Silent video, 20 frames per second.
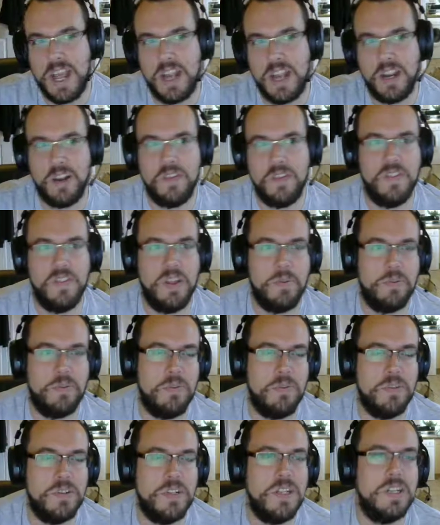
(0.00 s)
go for that
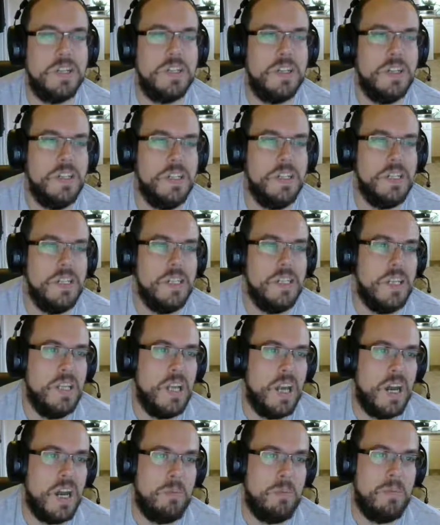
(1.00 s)
processor.
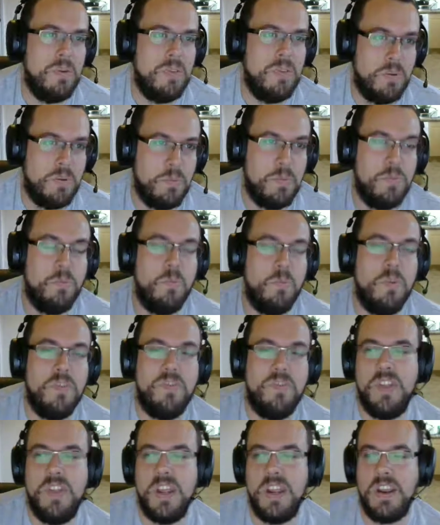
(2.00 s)
But then
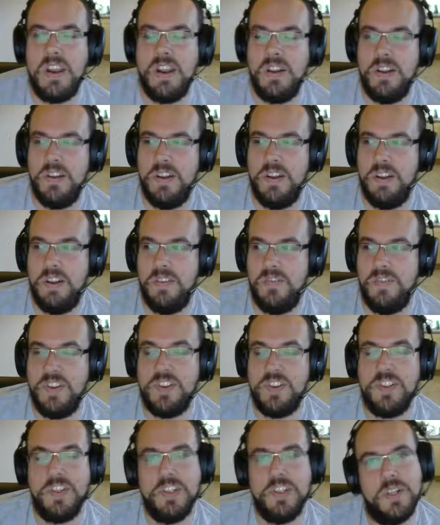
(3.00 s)
with the
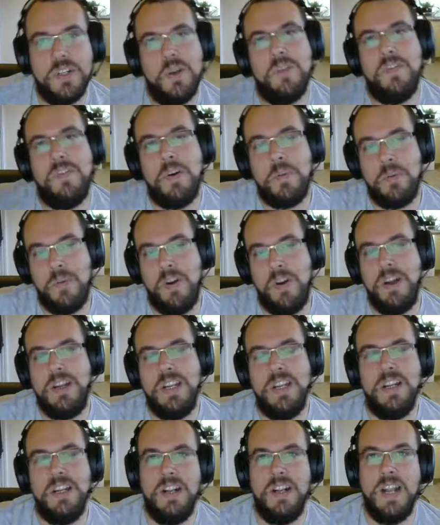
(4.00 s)
vision of
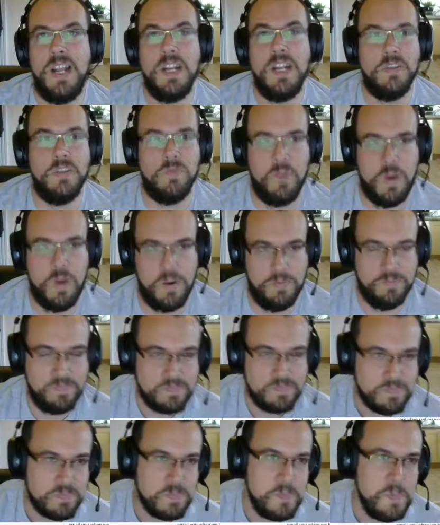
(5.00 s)
upgrading later on.
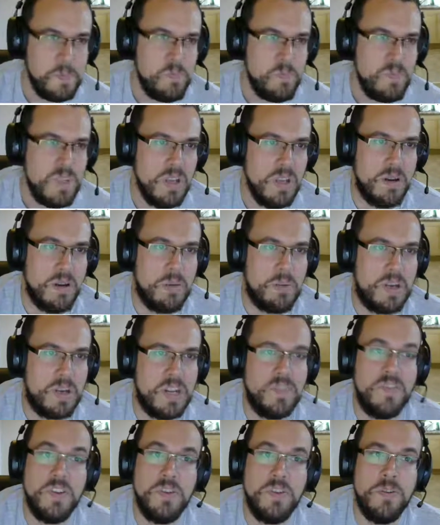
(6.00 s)
But
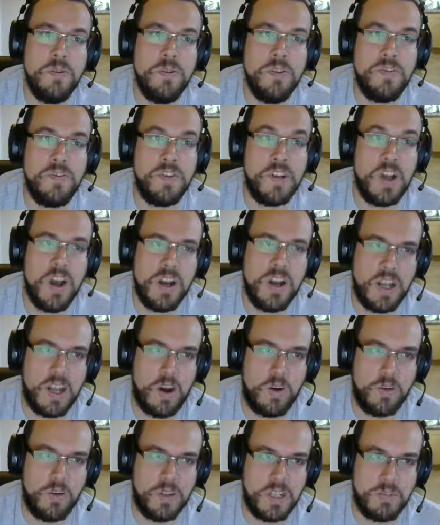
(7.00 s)
if you can't get a
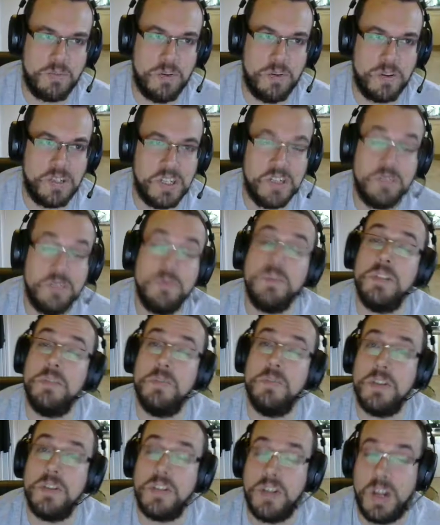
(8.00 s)
hold of this processor, which is
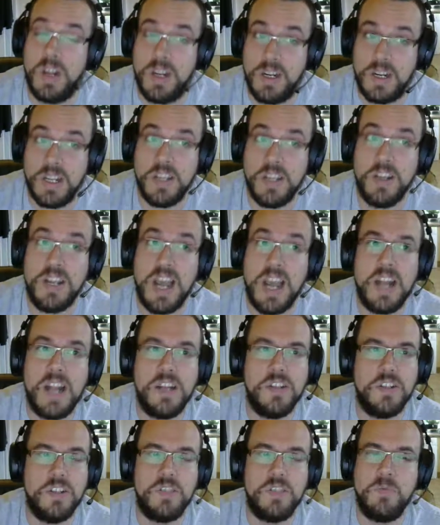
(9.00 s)
most likely, you
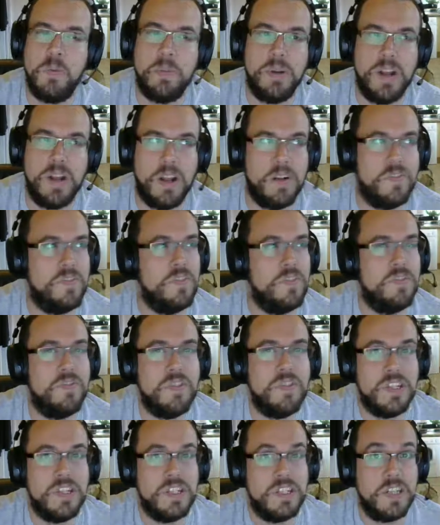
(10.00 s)
can just swap it out for a
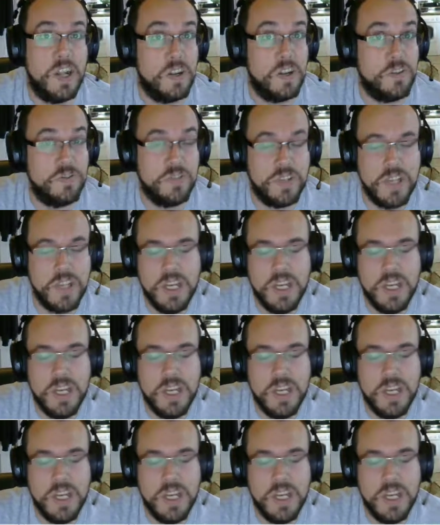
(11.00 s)
3600,